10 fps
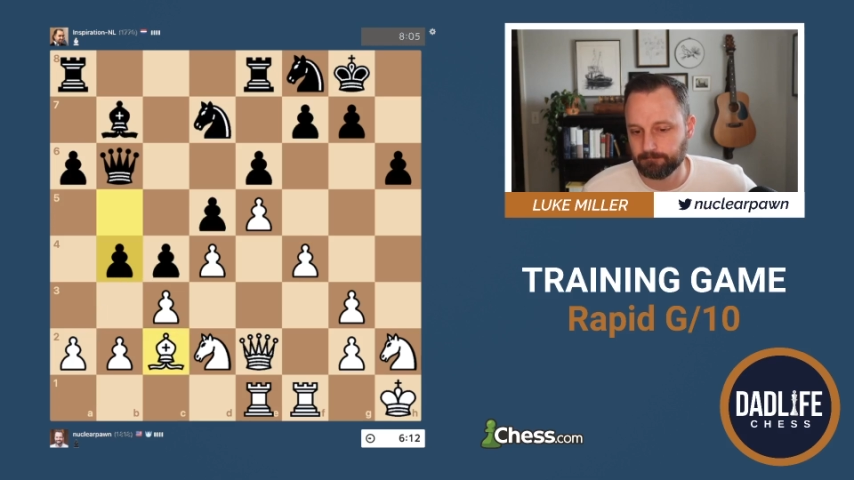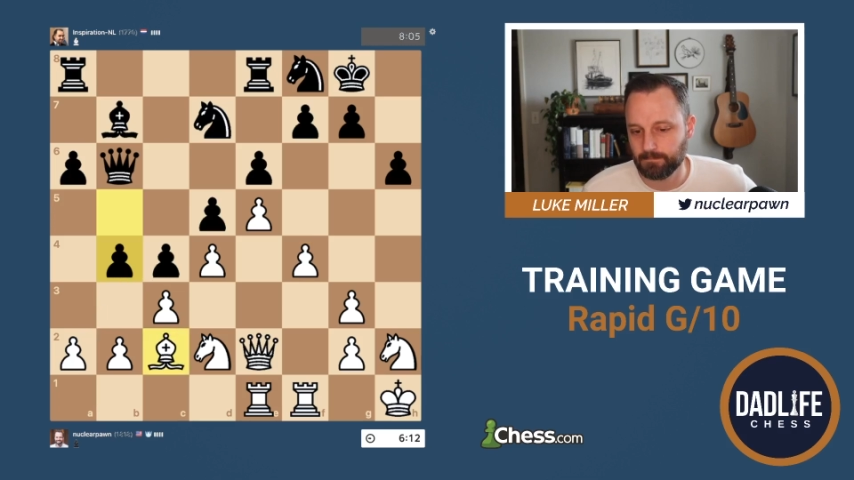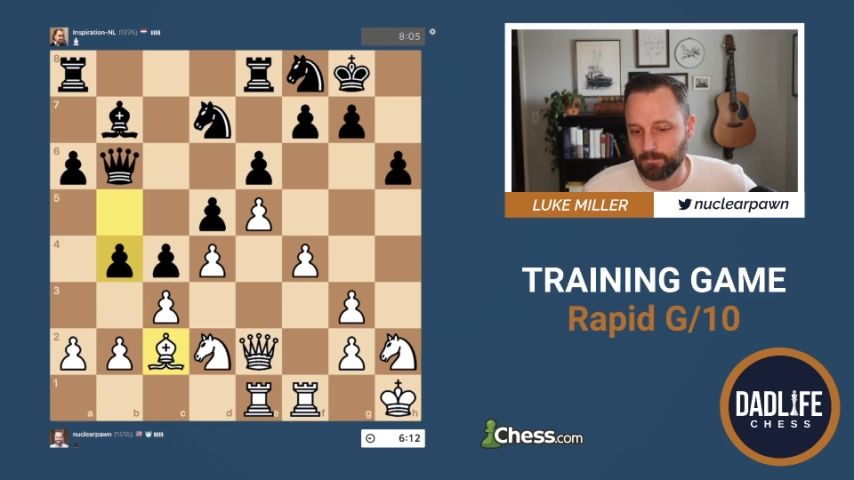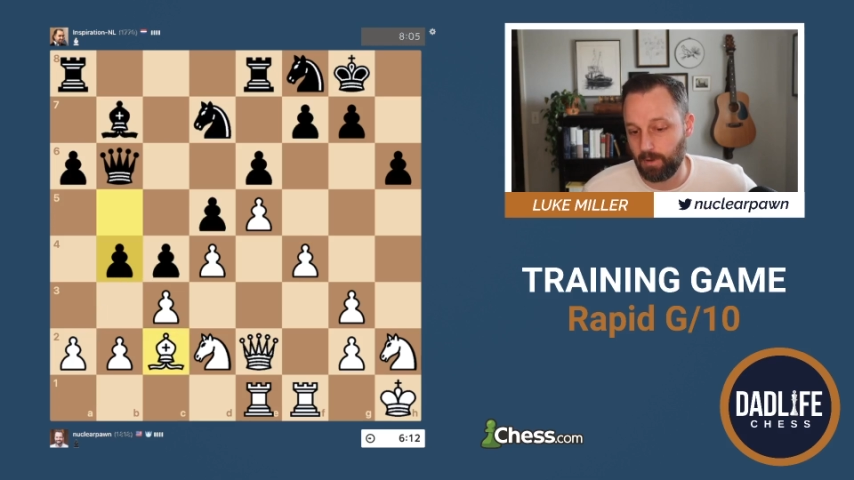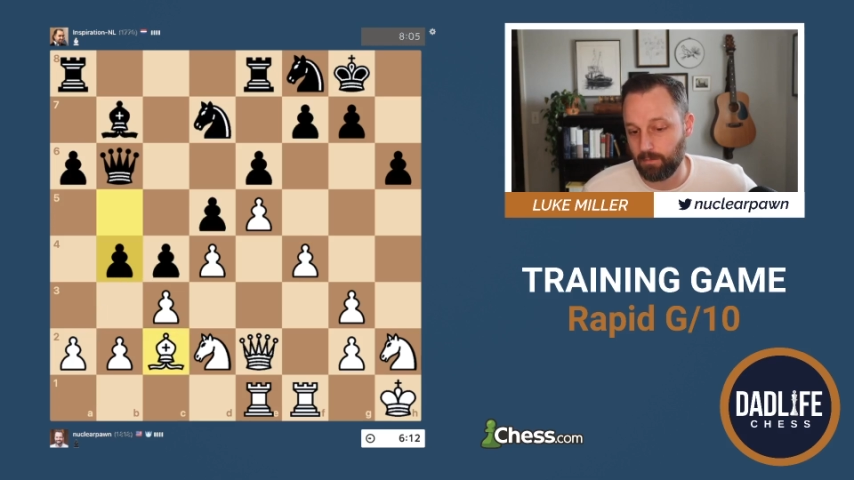
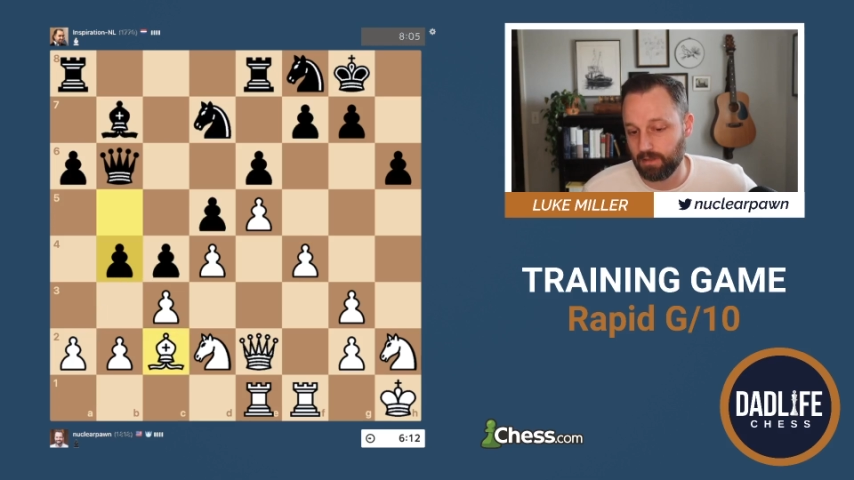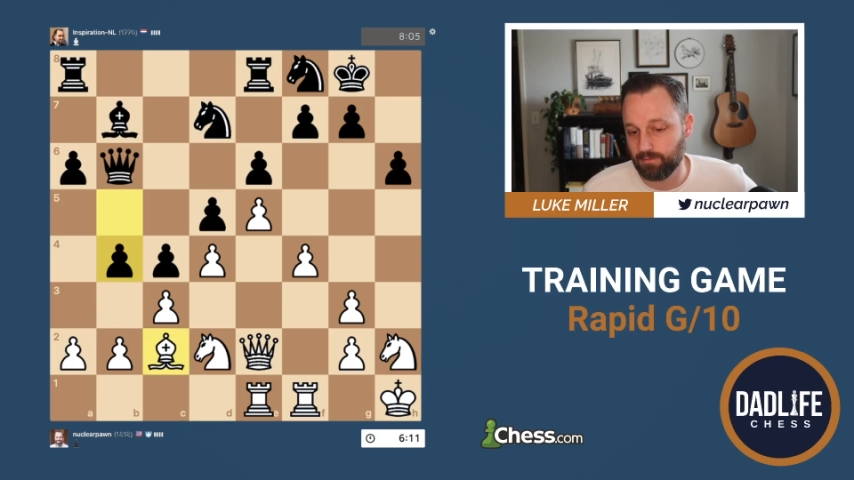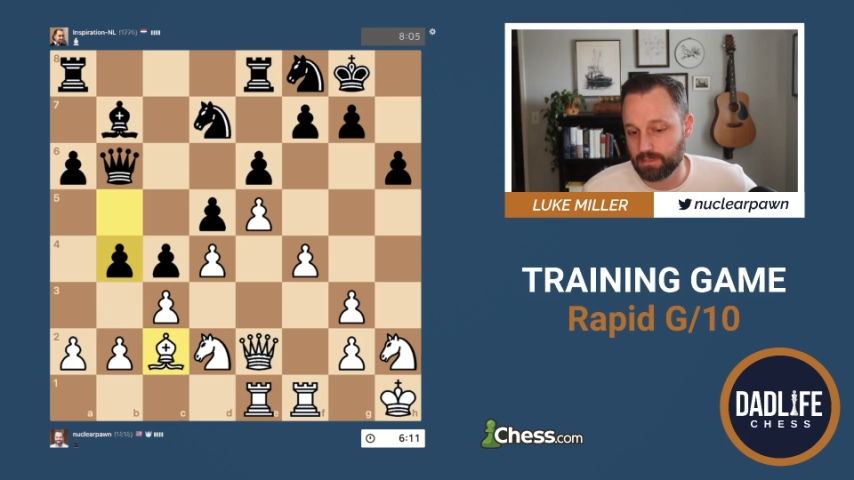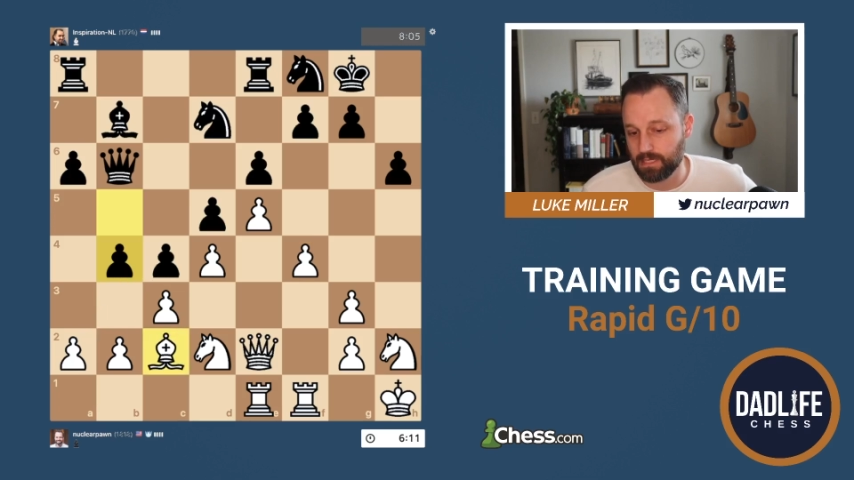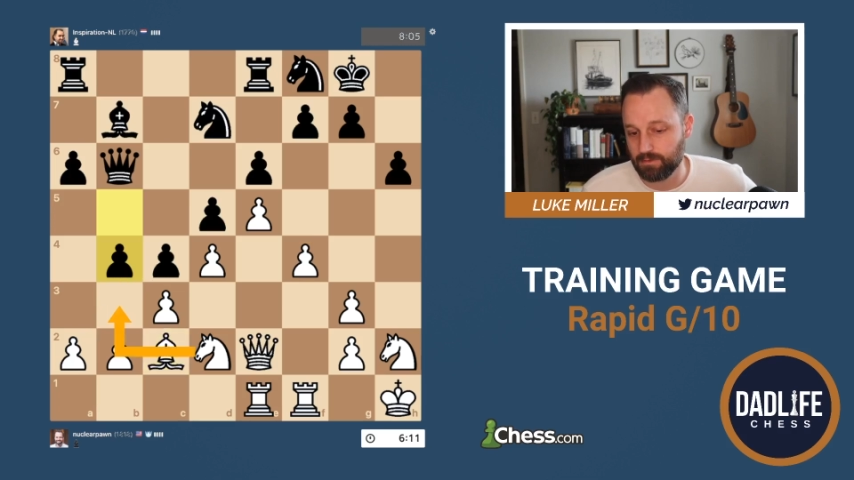I'll probably even
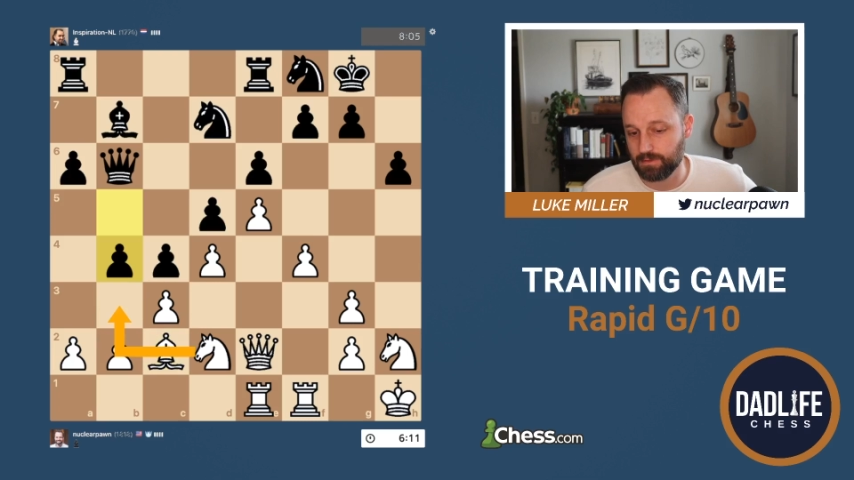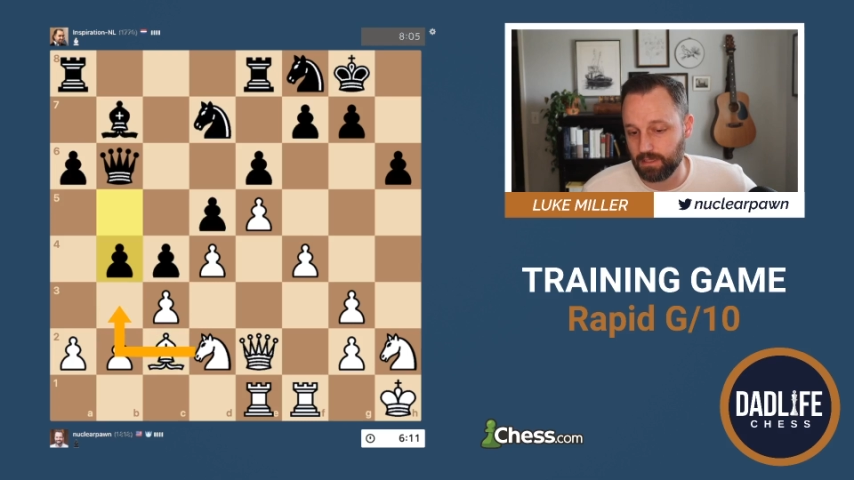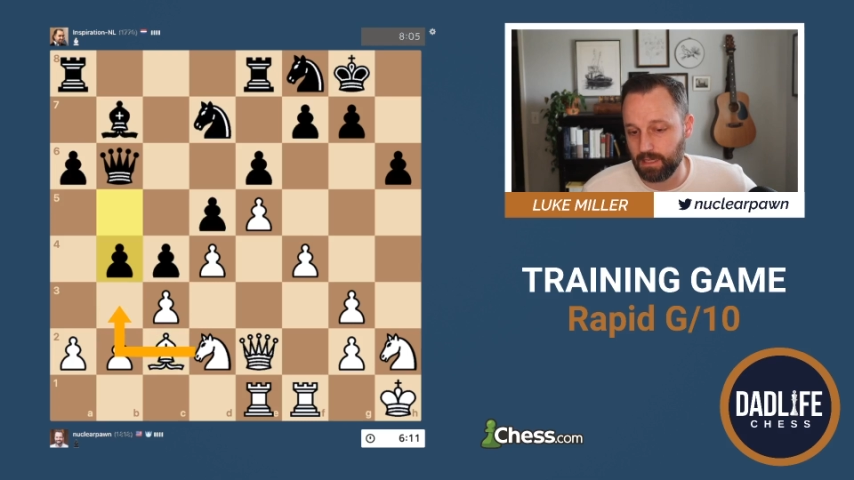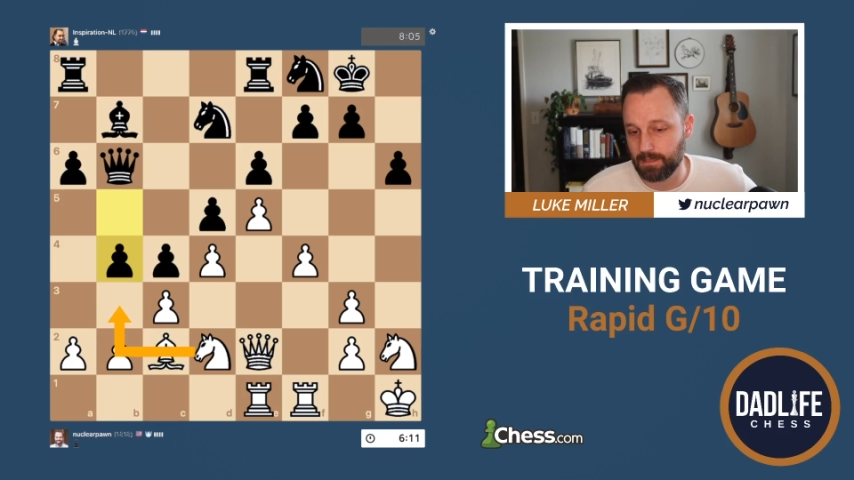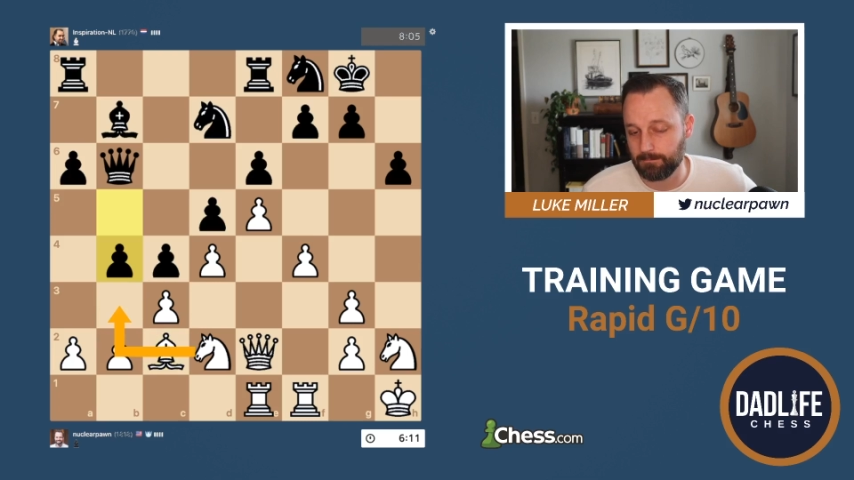take with the
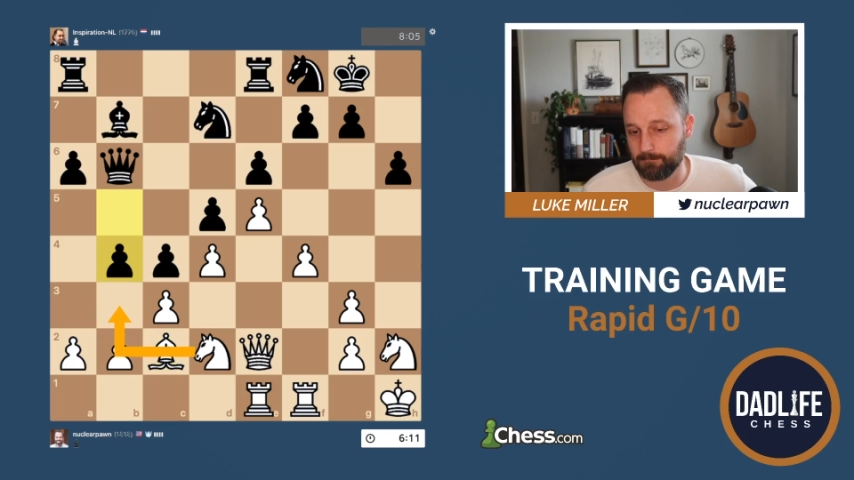knight.